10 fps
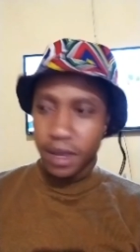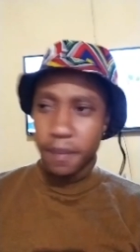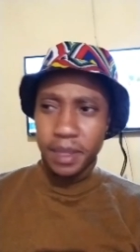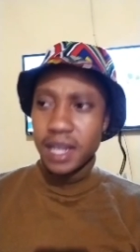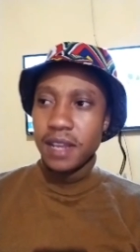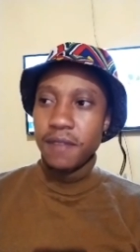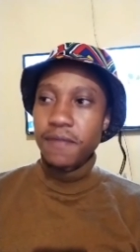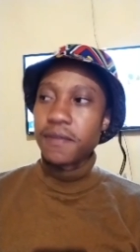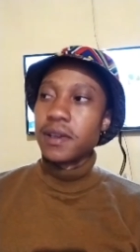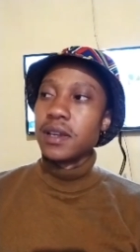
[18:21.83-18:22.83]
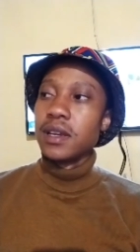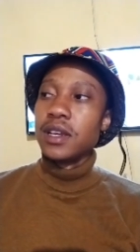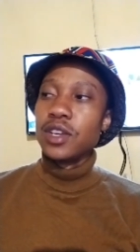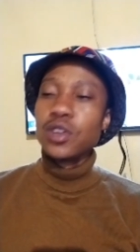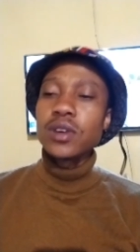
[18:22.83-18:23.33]
But then if
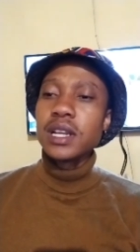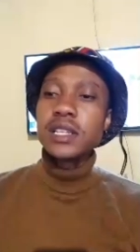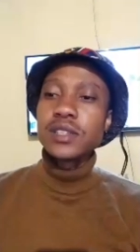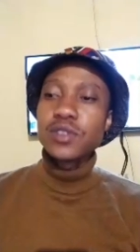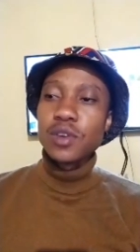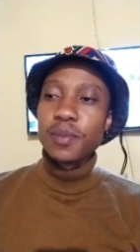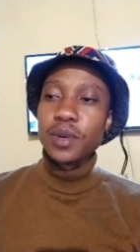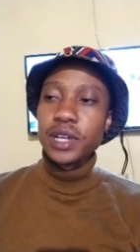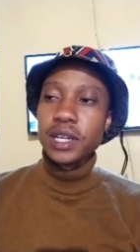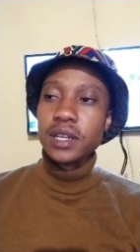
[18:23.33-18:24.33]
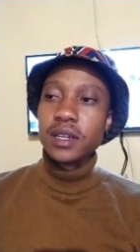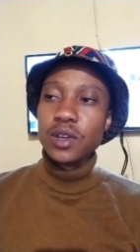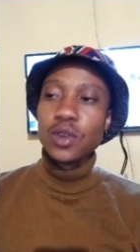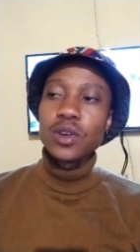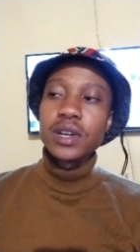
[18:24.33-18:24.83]
you're not going to listen to your body,
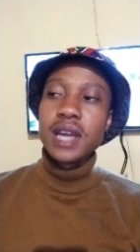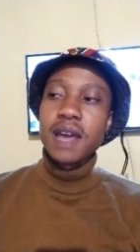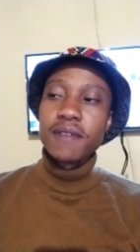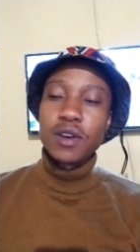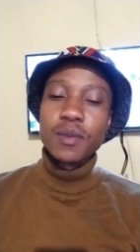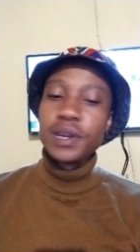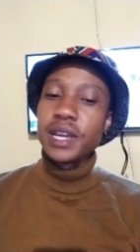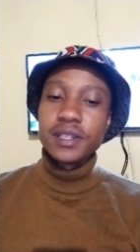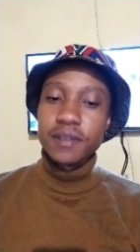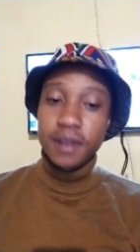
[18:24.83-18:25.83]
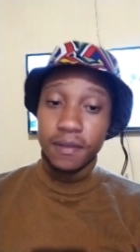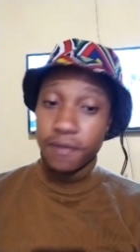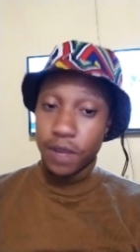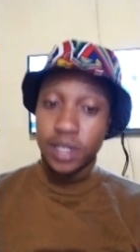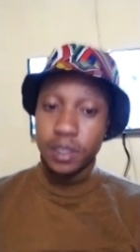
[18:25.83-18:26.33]
you're not going to have a communication and
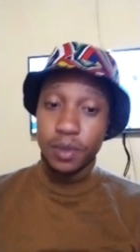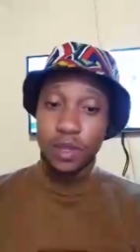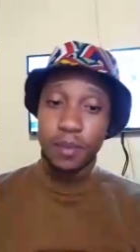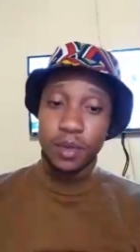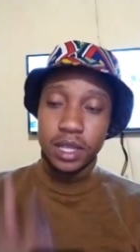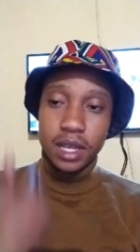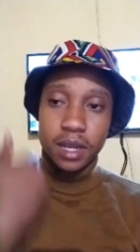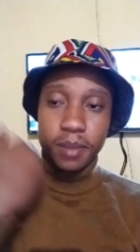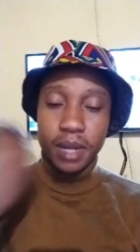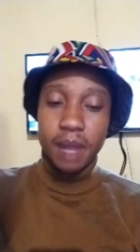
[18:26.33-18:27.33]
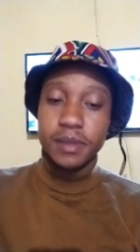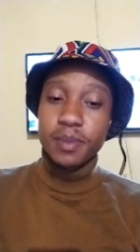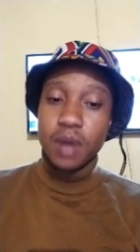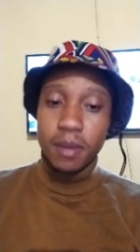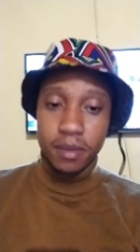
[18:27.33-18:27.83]
friendship with your body, then it becomes a
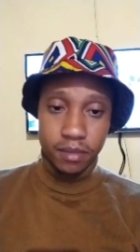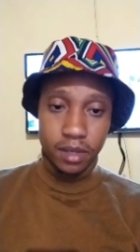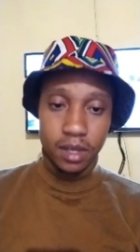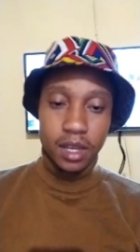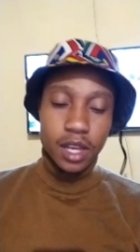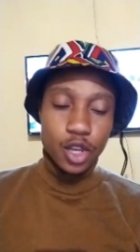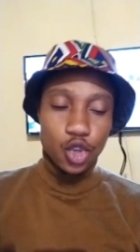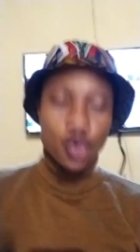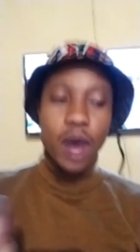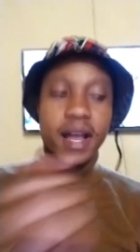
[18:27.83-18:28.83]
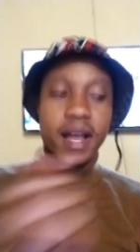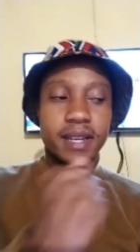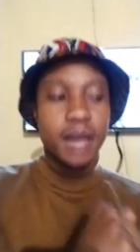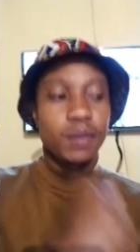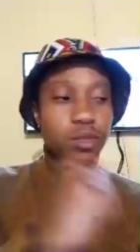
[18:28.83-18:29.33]
problem. You are
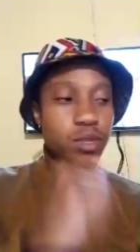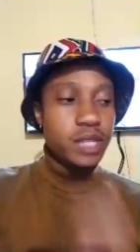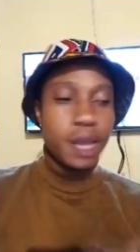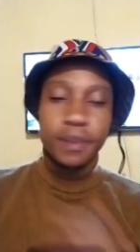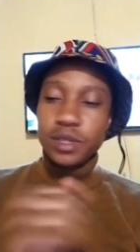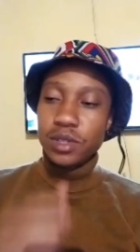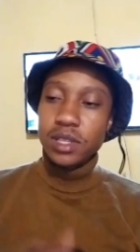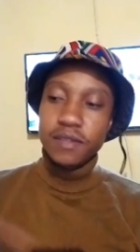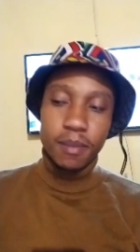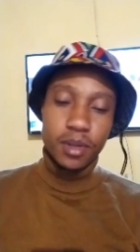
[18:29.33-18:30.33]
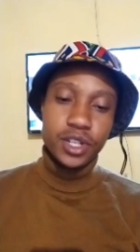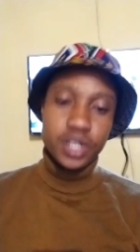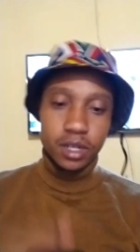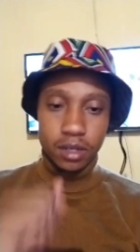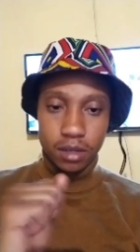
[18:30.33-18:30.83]
unable to tap into this
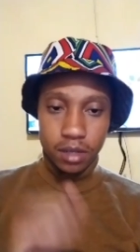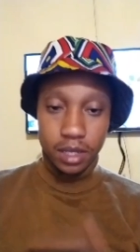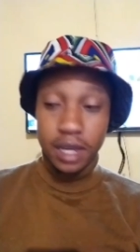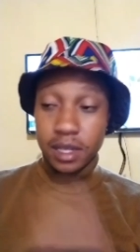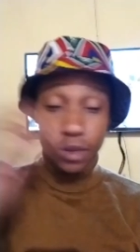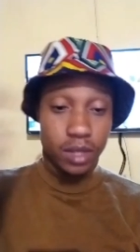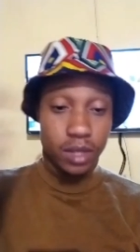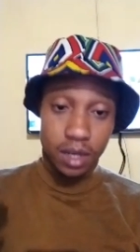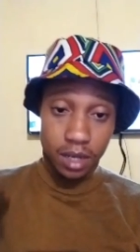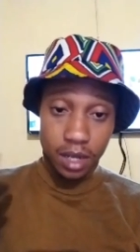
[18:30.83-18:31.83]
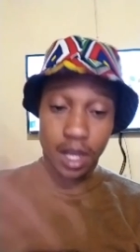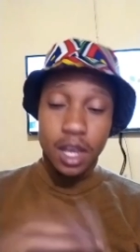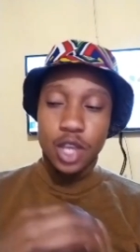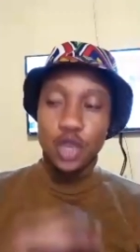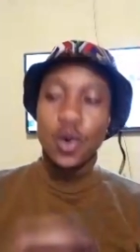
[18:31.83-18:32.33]
vibration that is within.
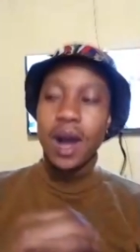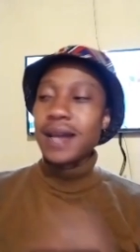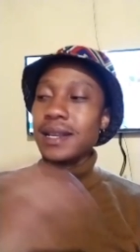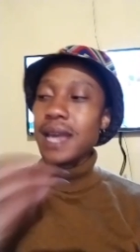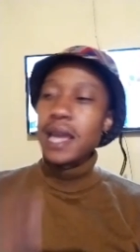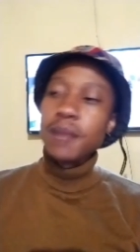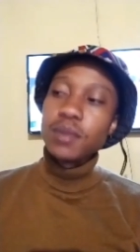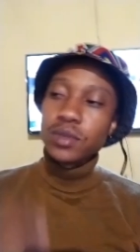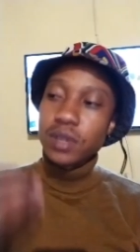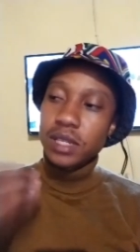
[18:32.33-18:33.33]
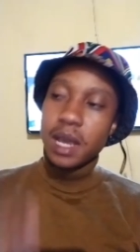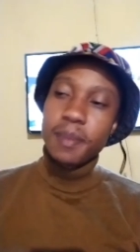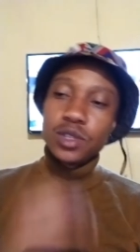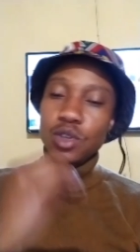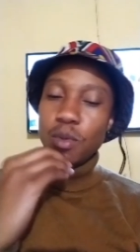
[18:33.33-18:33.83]
You are unable to tap
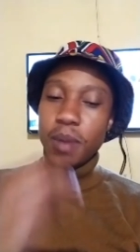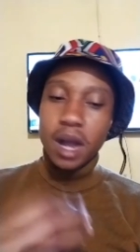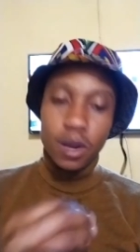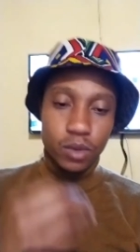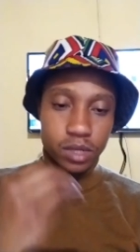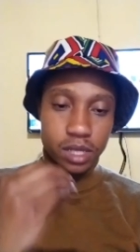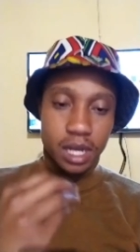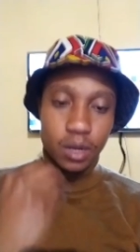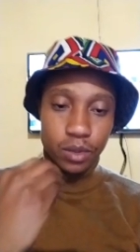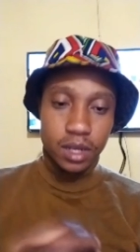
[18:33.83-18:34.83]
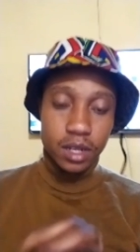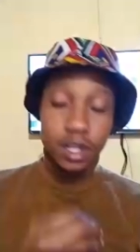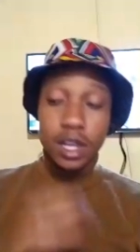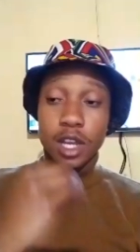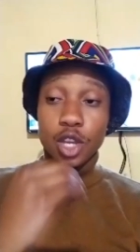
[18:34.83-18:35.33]
into your powers that are within.
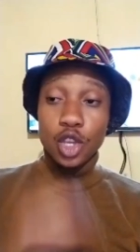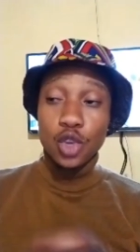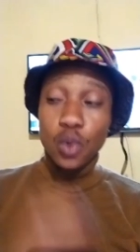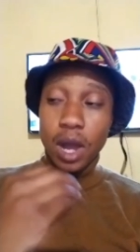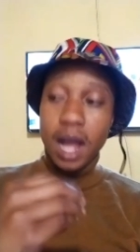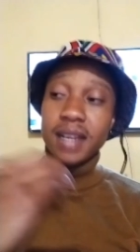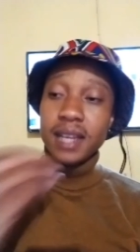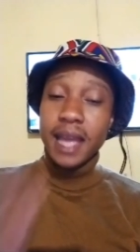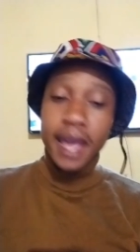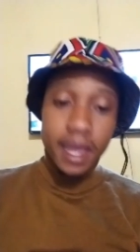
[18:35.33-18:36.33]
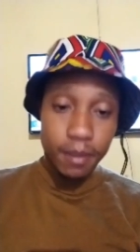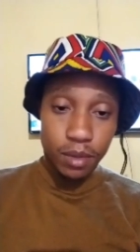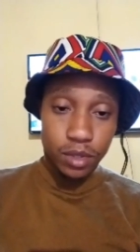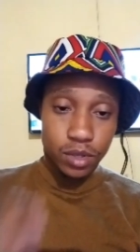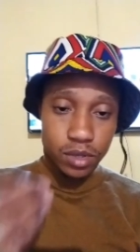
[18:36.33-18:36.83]
You are
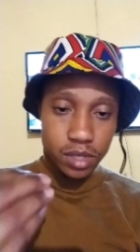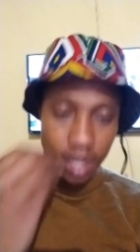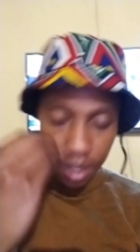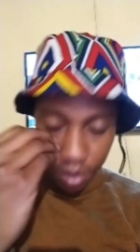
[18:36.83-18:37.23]
unable to see